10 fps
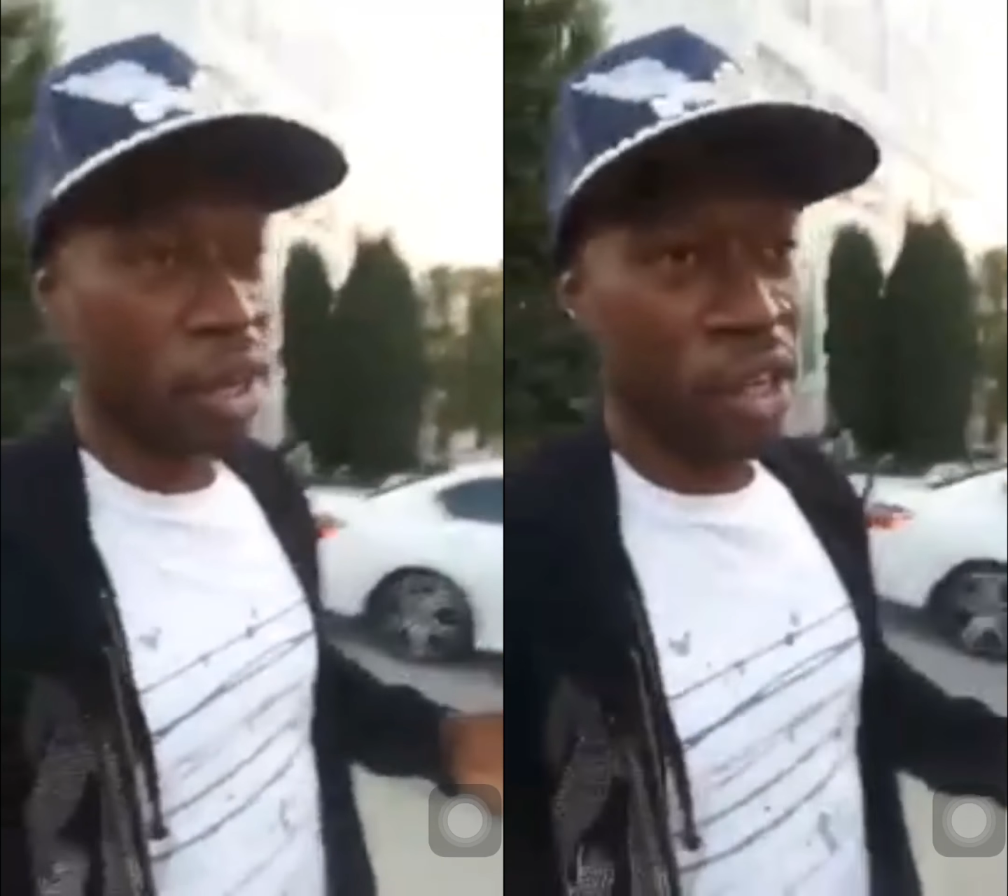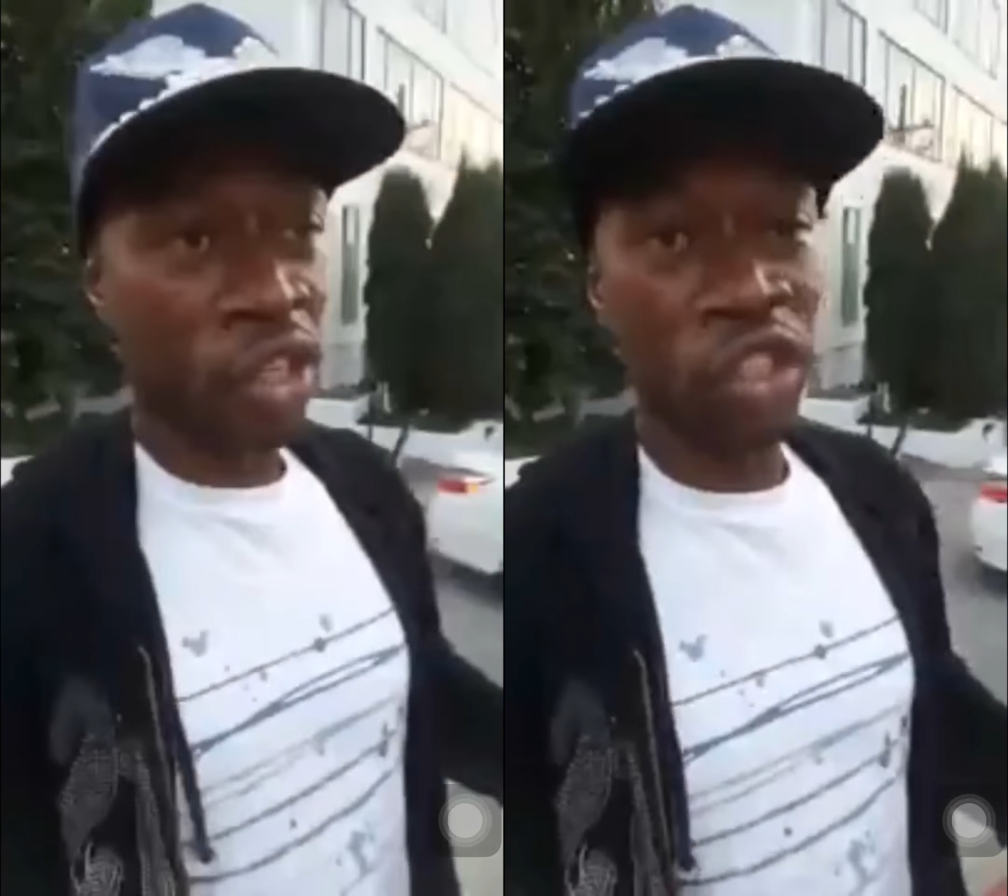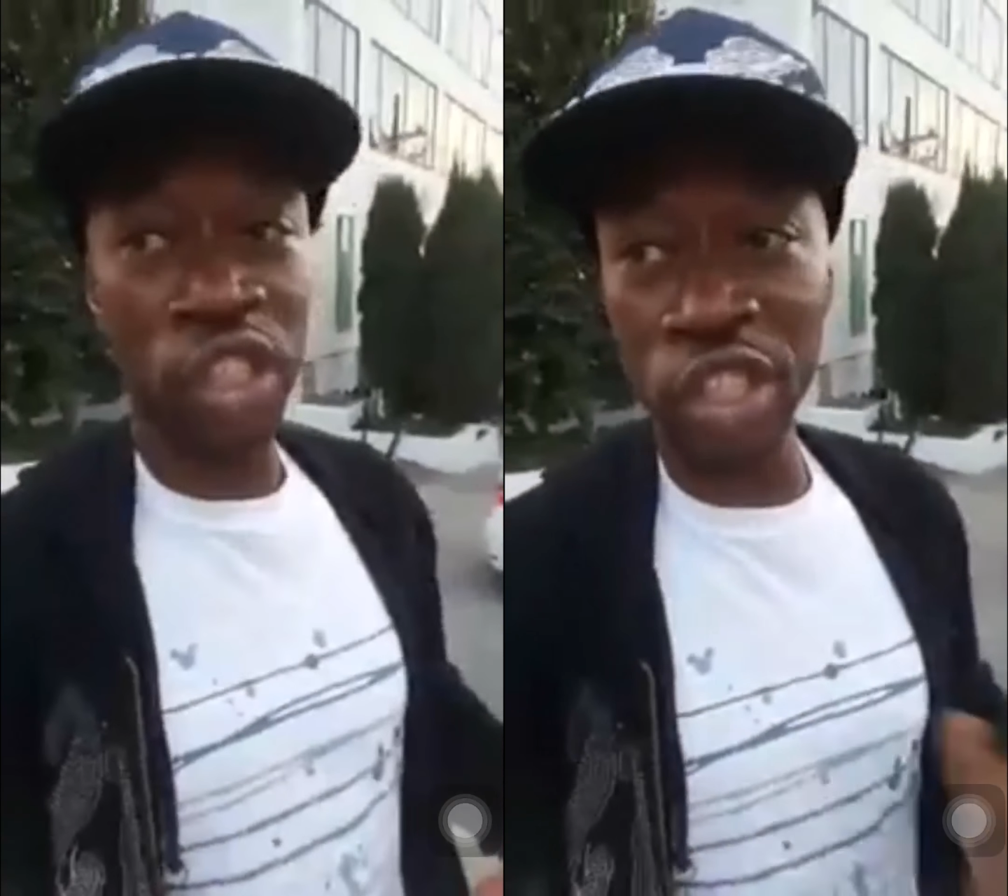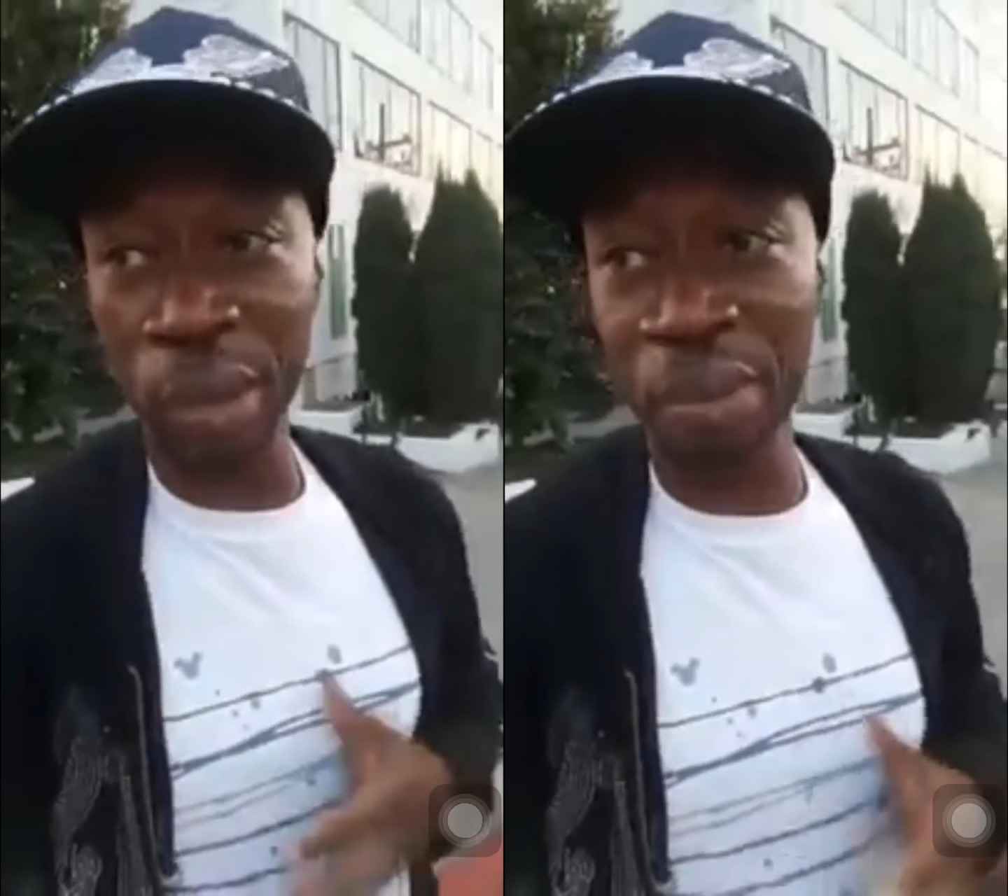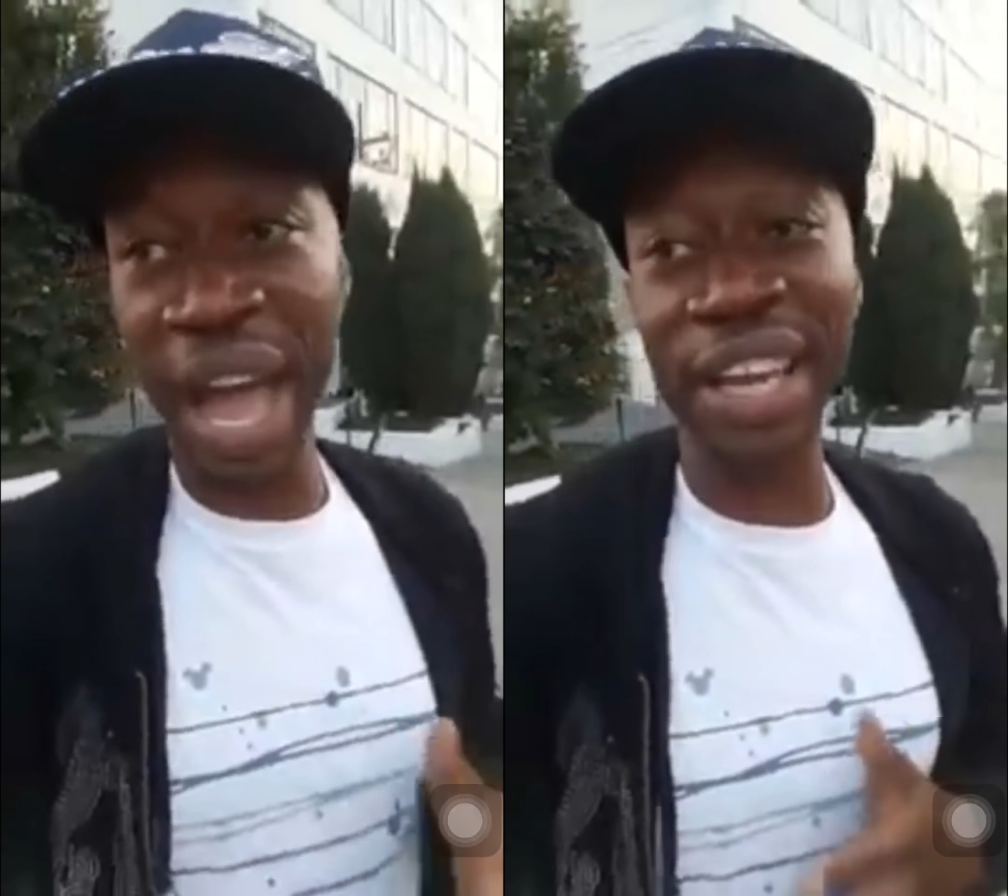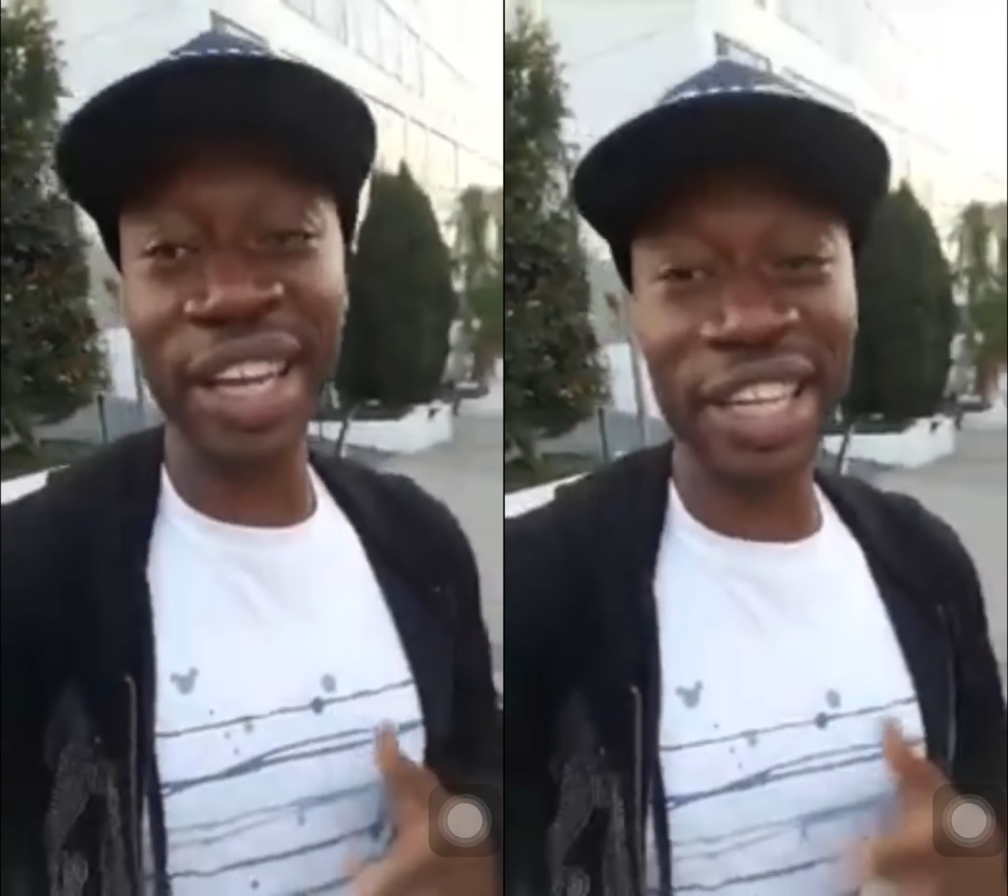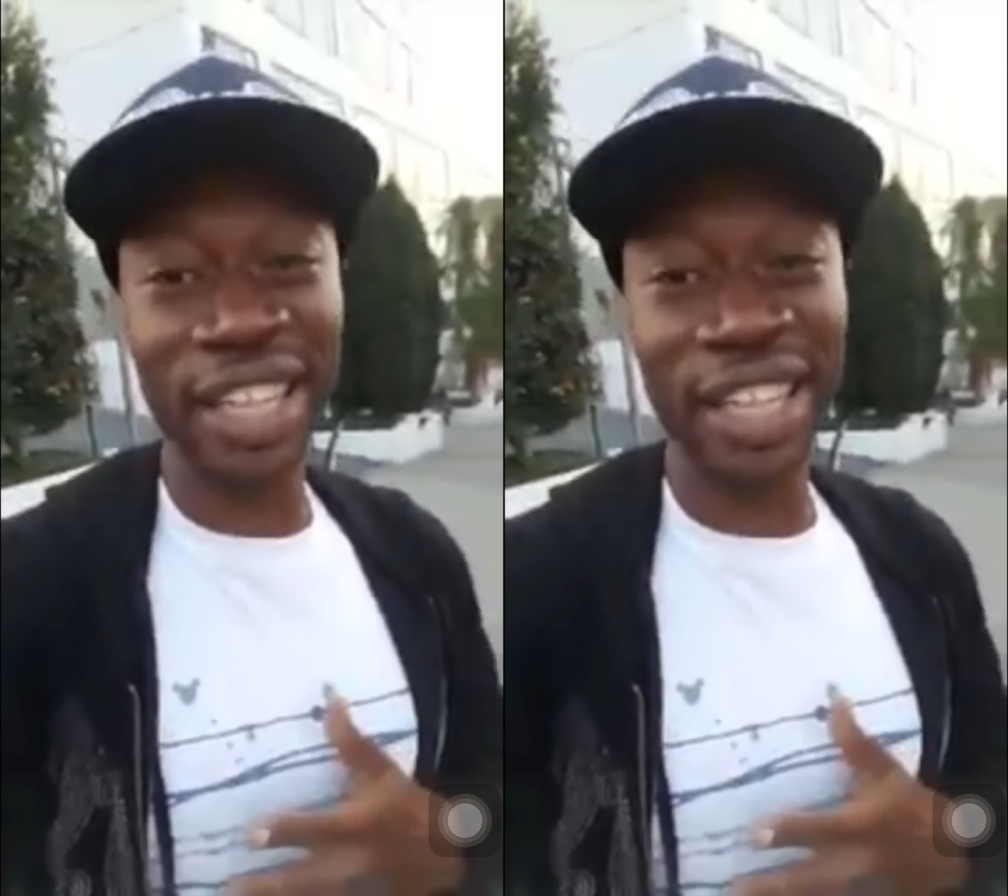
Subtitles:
She's demanded